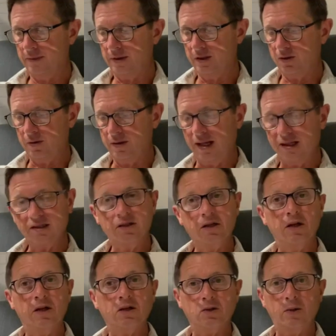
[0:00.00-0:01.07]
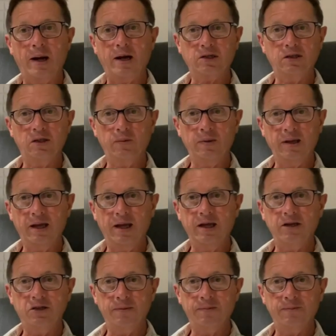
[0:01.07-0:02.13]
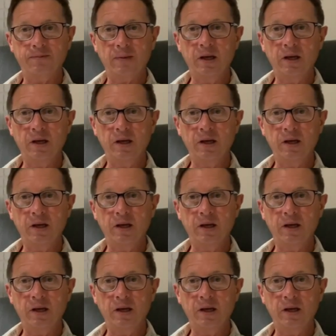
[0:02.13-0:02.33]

And so that's the distraction that we engage in